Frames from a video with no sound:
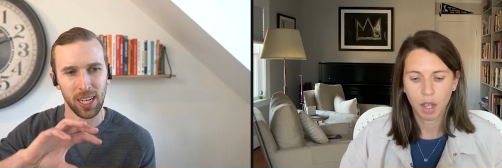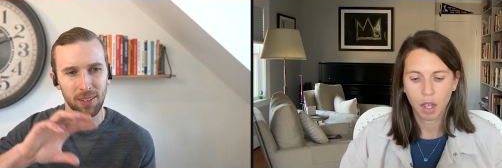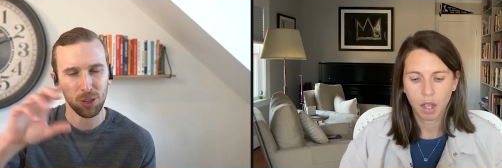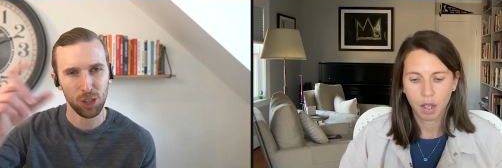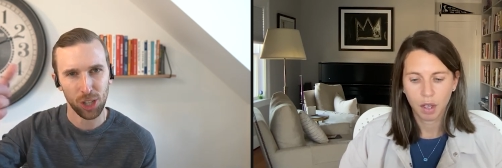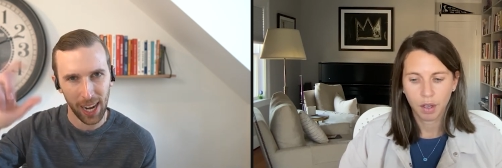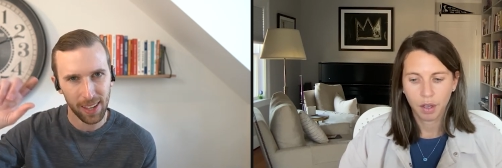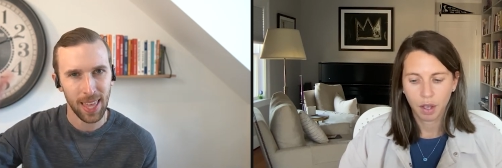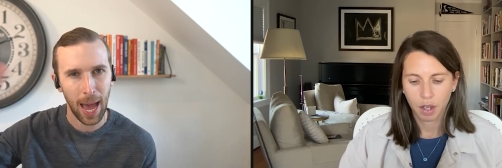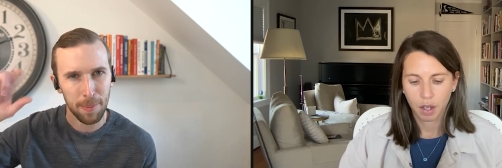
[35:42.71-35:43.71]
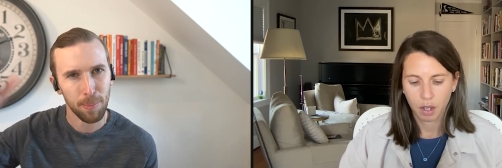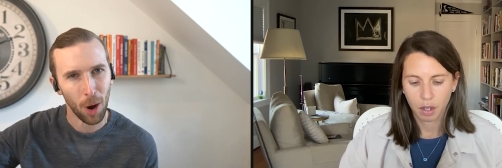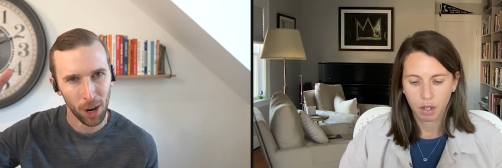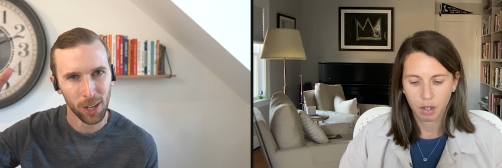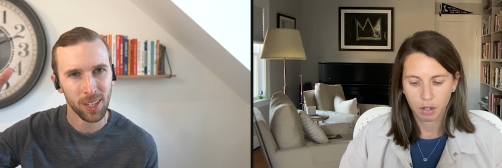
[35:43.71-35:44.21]
Speaker 1: of check that
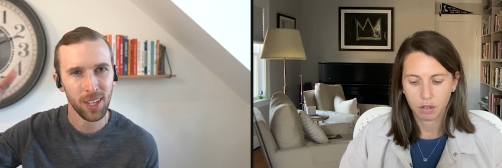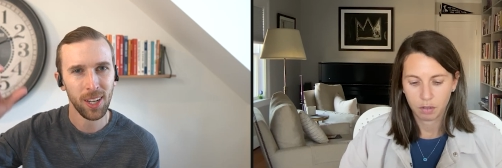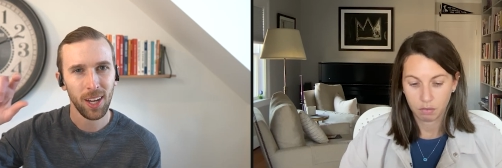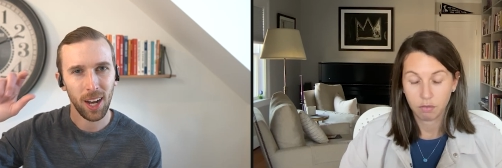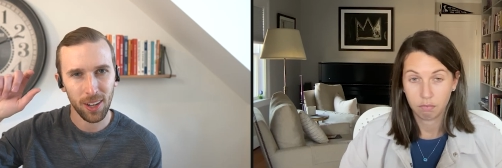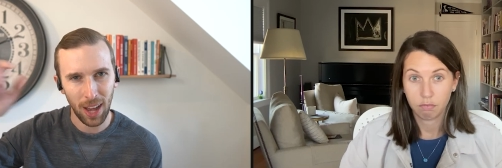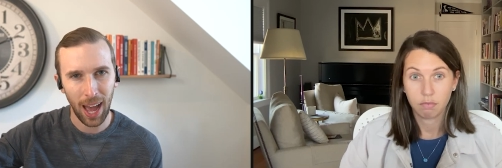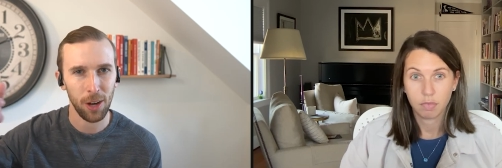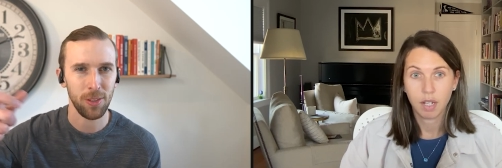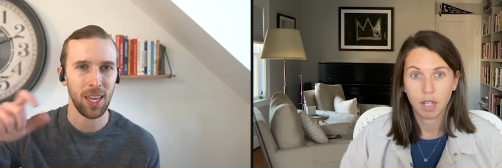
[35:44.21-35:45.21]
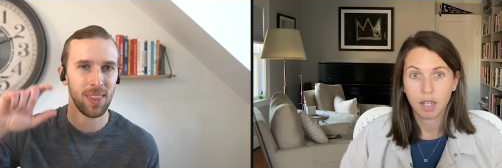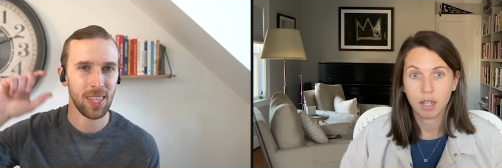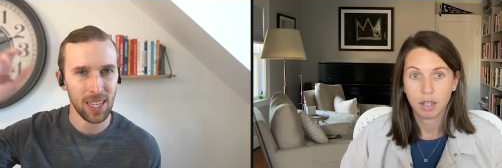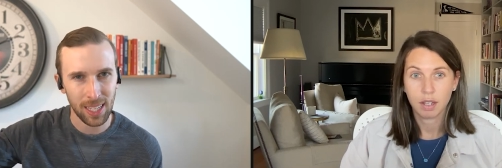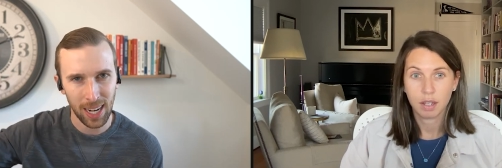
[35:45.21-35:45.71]
part of how they
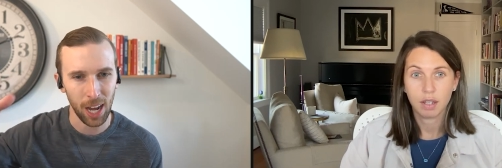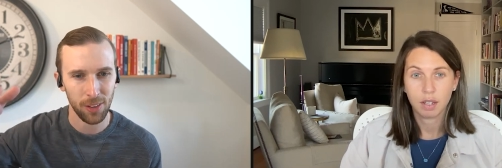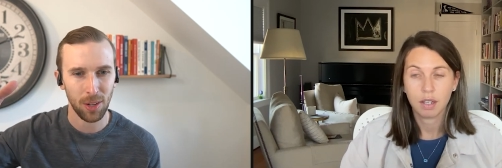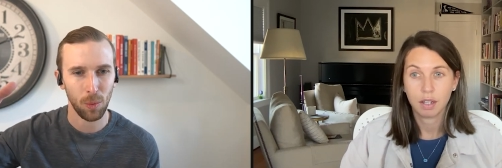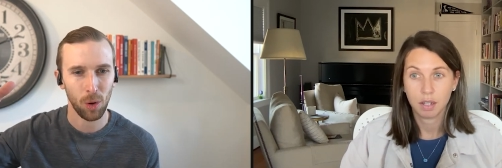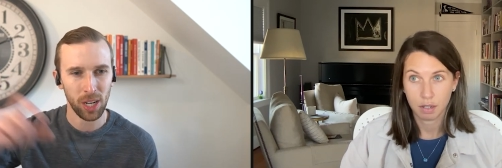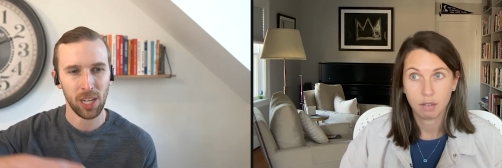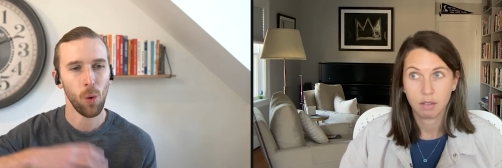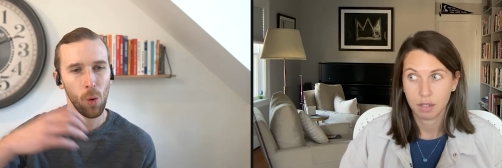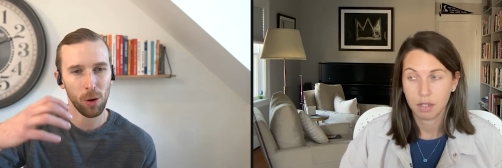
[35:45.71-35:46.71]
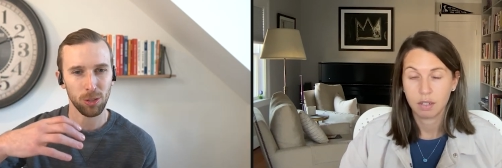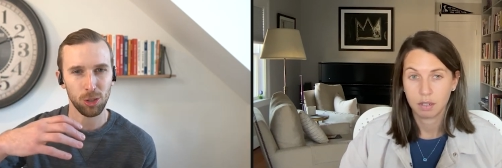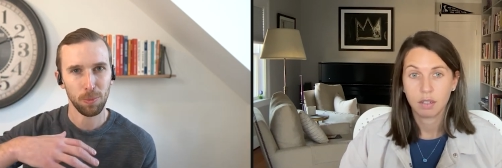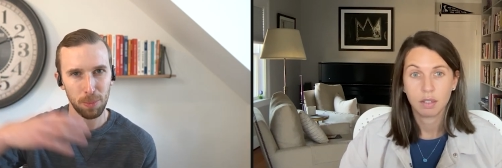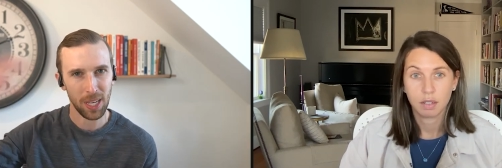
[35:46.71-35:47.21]
think and how they work in order
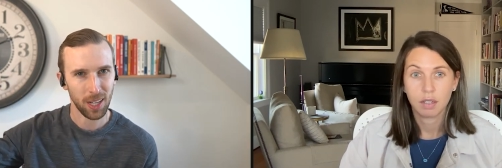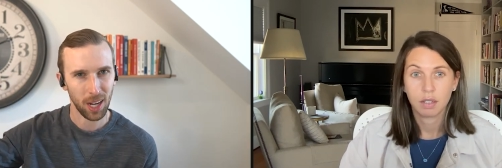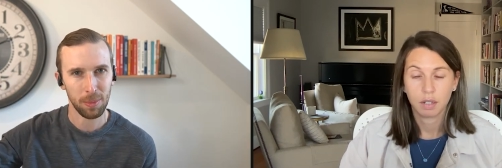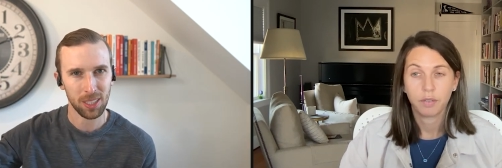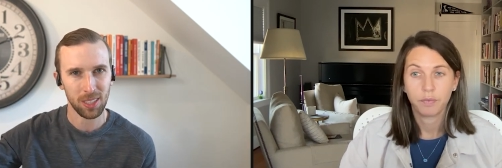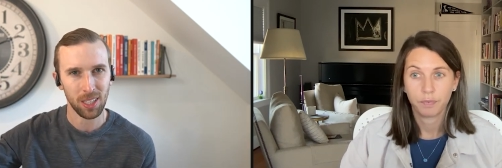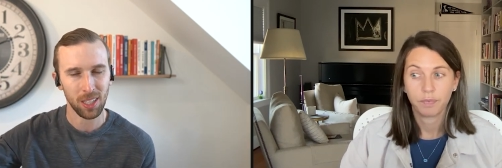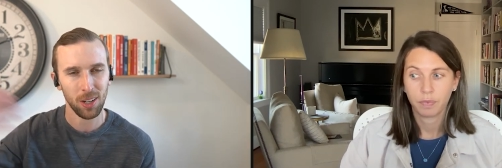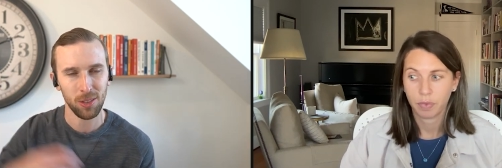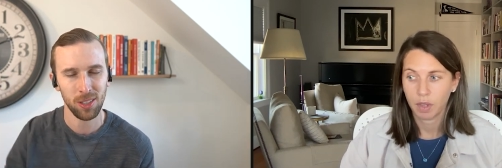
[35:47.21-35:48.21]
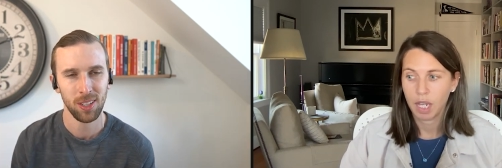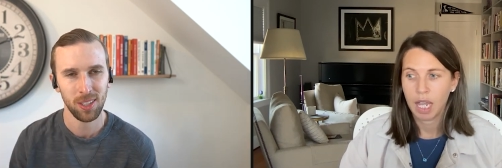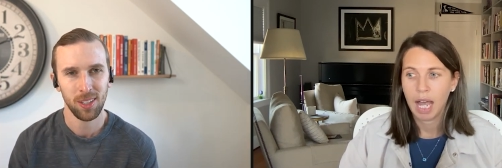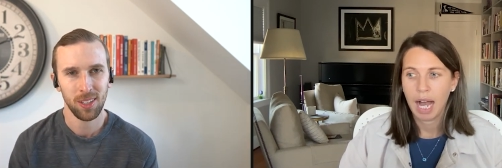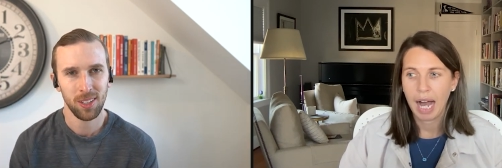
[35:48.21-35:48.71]
to become a CEO?
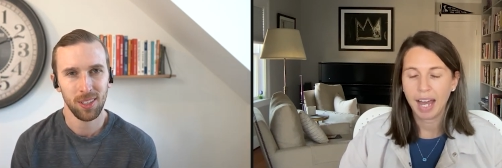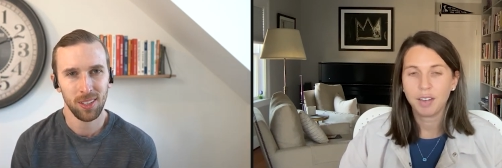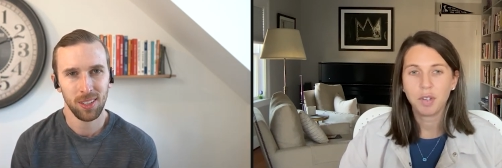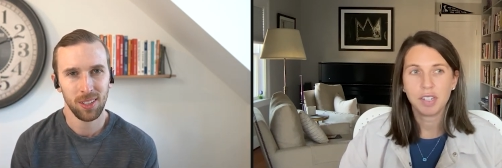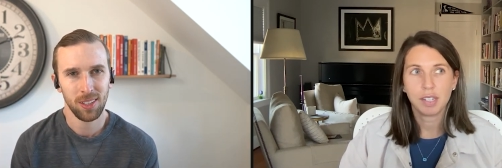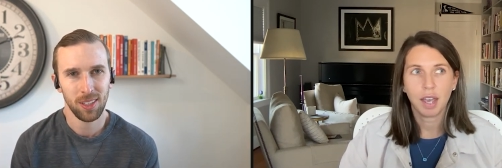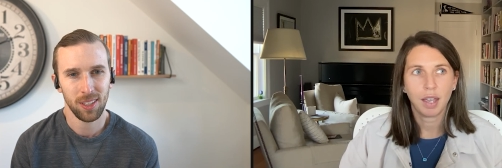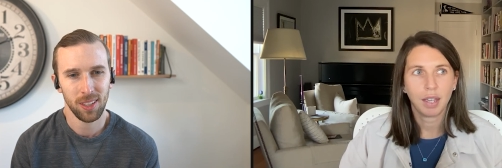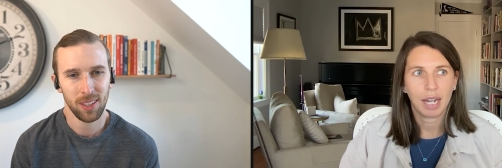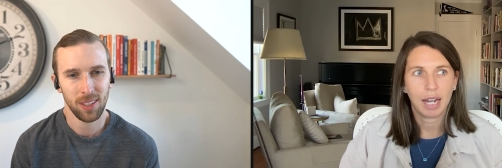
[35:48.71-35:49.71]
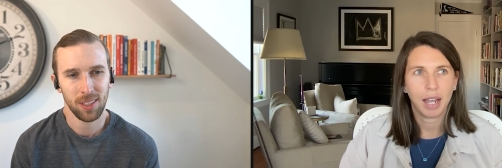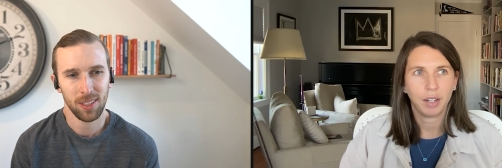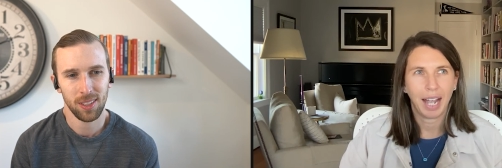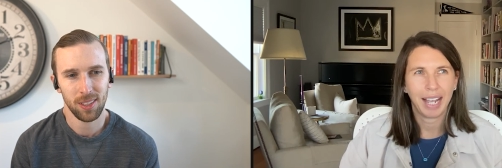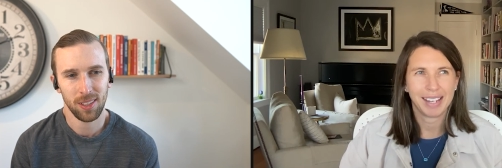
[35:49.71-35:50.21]
Speaker 2: I would say, and
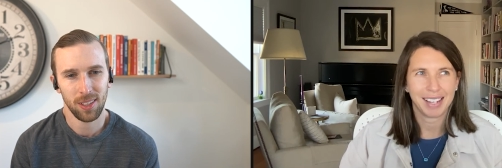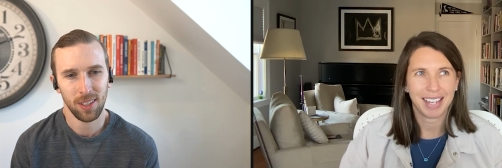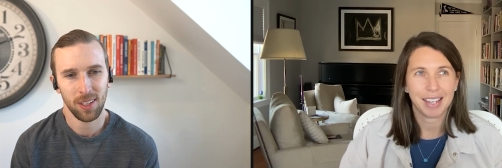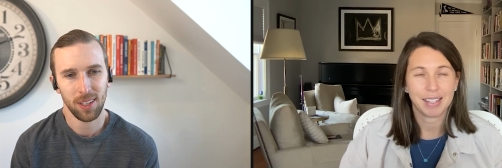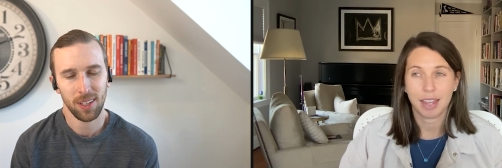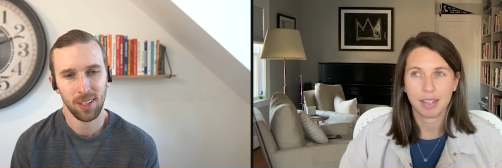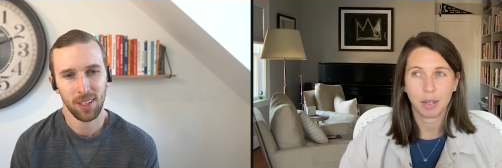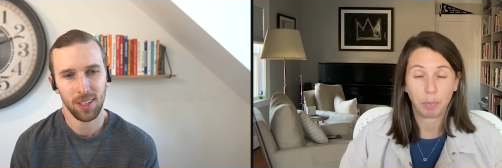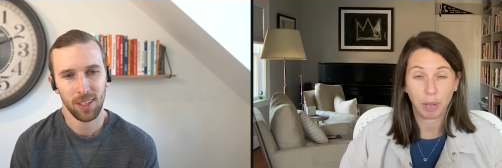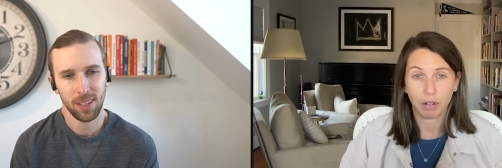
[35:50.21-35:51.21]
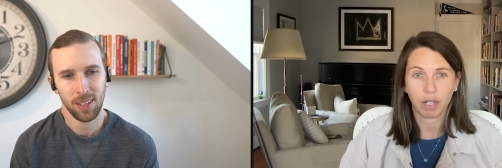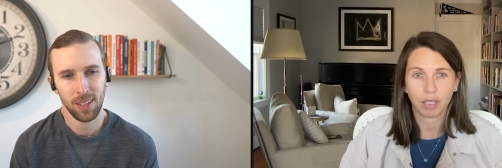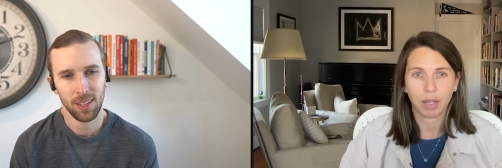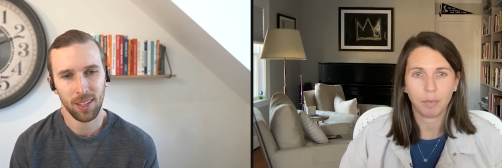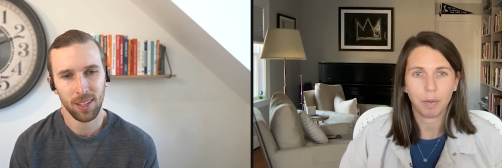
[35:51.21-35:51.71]
I, I guess I can't say this
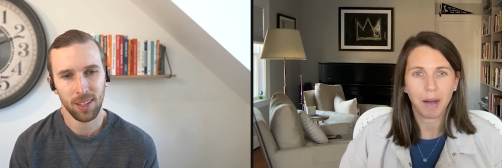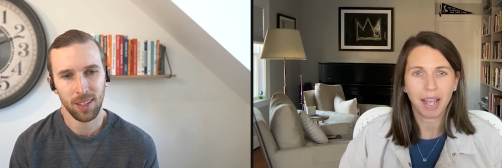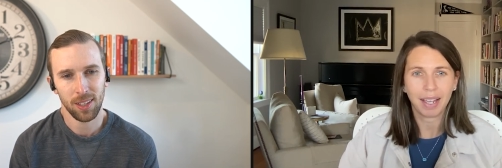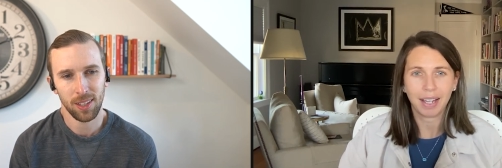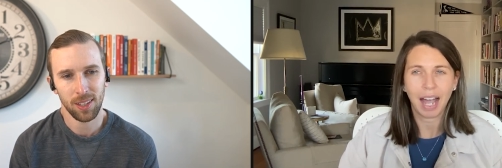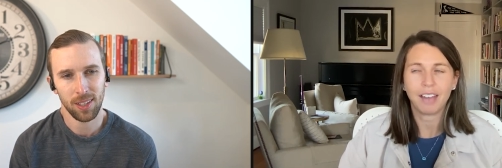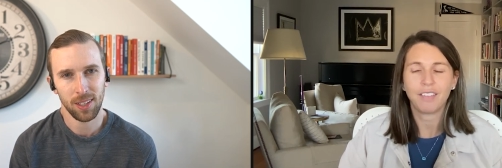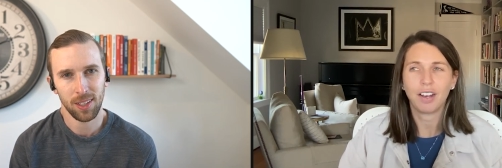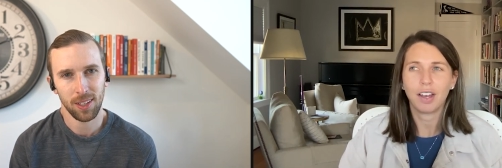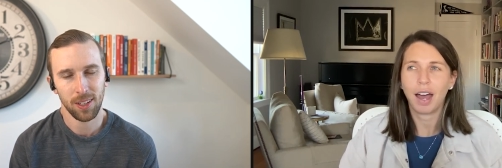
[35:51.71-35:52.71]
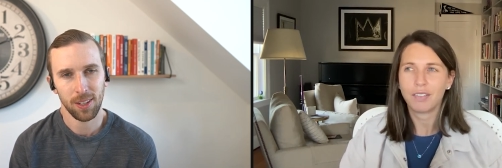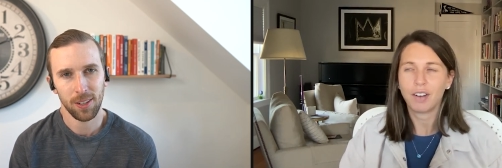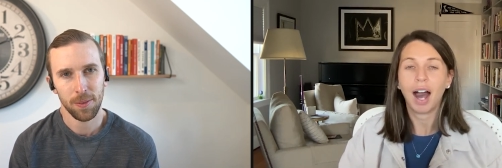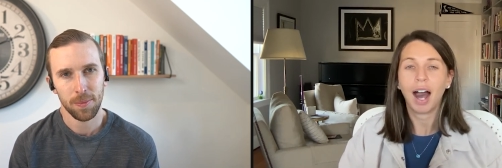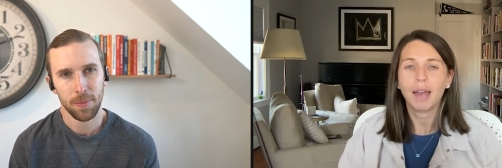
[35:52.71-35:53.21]
empirically, but my, I have a, I have a
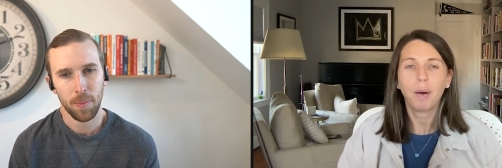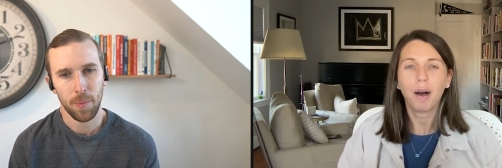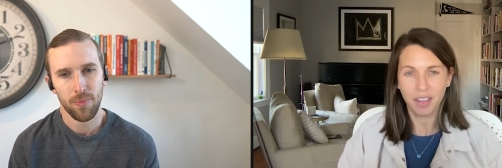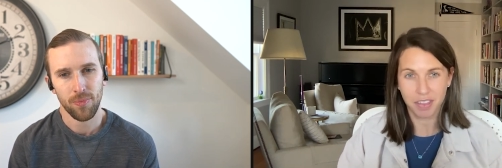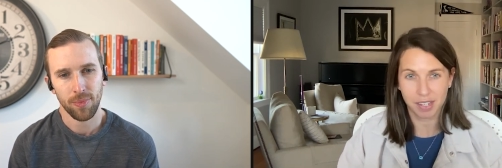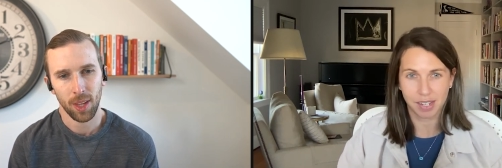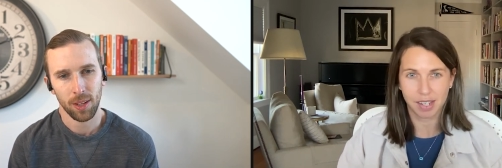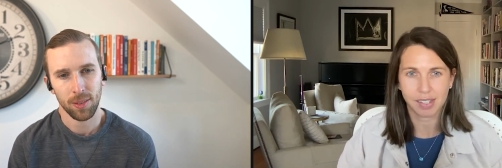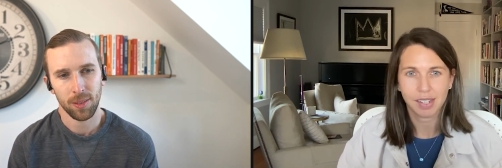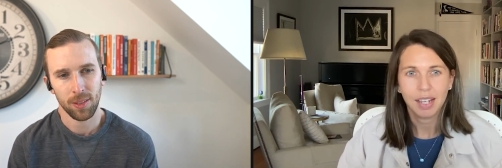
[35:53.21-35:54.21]
hypothesis